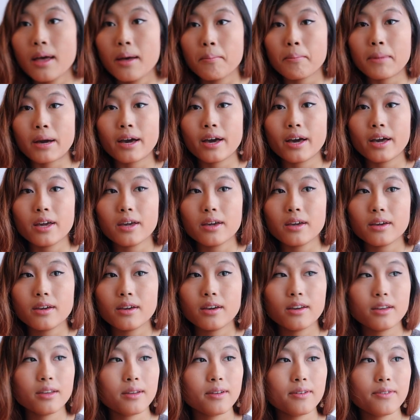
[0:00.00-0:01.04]
my
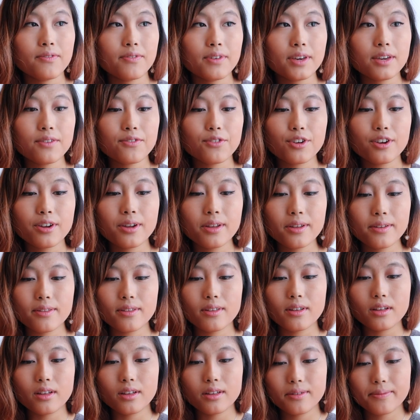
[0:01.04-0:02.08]
favorite
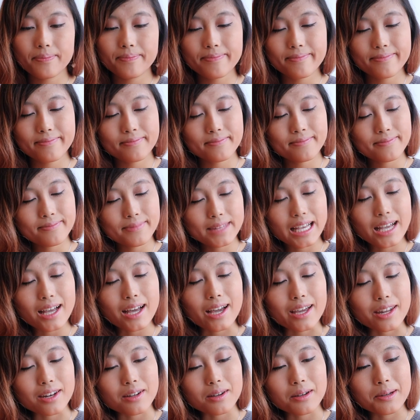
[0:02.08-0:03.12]

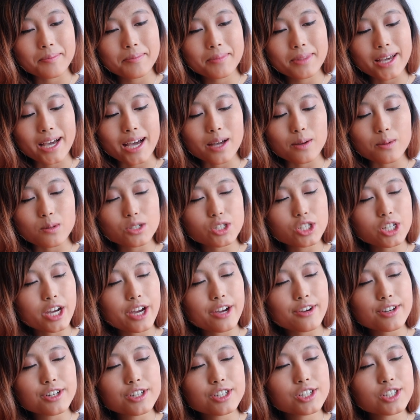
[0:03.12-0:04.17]
item that I will
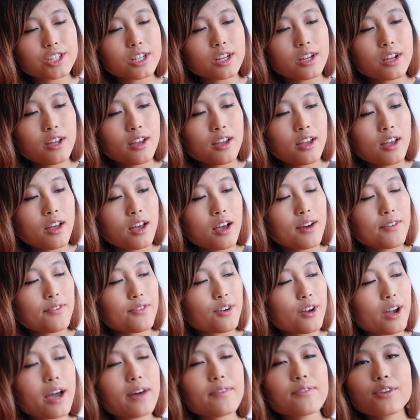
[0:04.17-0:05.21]
cherish
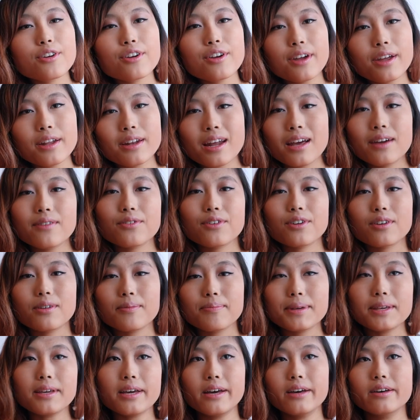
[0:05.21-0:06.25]
forever and ever
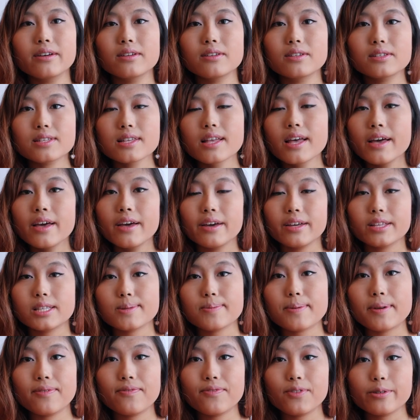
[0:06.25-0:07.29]
because
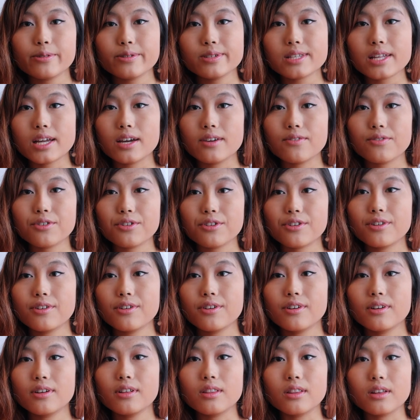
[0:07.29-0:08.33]
it's my first
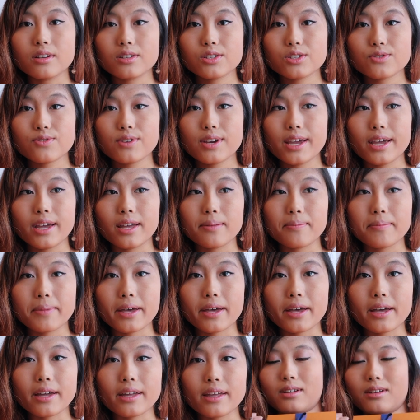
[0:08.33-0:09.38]
ever luxury
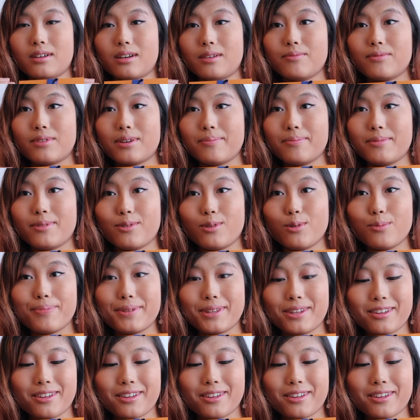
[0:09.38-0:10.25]
handbag. I'm, I'm opening